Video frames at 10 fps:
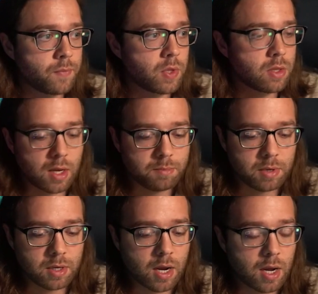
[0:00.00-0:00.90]
Type
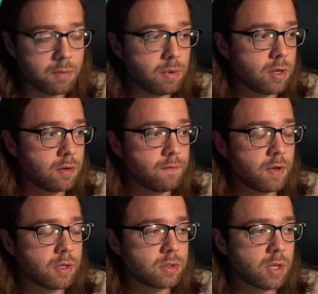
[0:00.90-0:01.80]
in
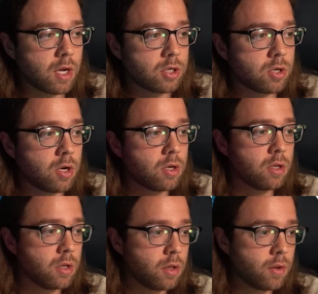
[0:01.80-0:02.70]

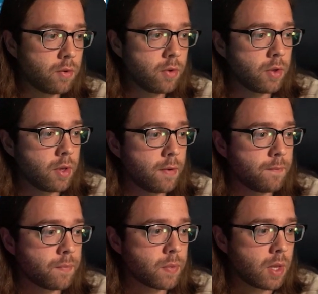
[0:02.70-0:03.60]
ipconfig/all,
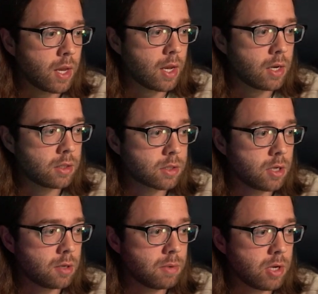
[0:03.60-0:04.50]
and it's going
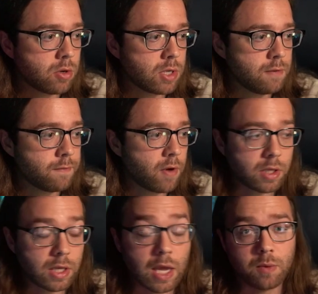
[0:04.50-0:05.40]
to be your
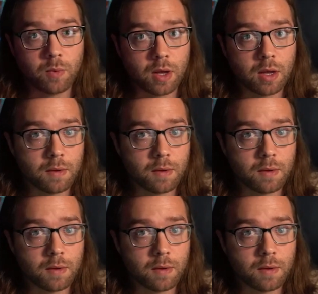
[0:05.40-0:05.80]
default gateway.